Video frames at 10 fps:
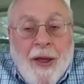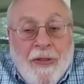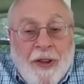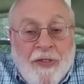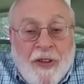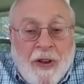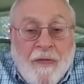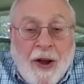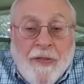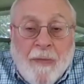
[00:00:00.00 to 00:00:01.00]
thesis
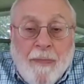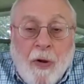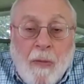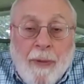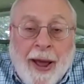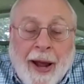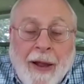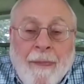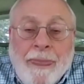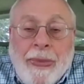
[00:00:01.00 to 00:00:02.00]
advisor, Paul
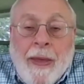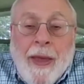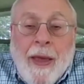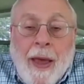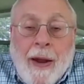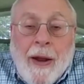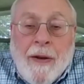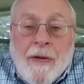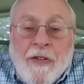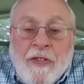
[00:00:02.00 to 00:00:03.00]
Beck, and
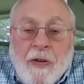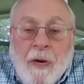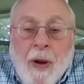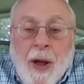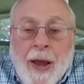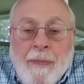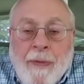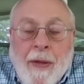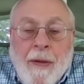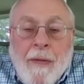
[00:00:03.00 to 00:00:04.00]
it
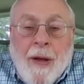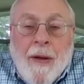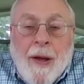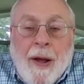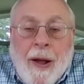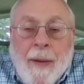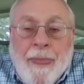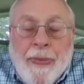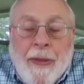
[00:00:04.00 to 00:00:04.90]
described the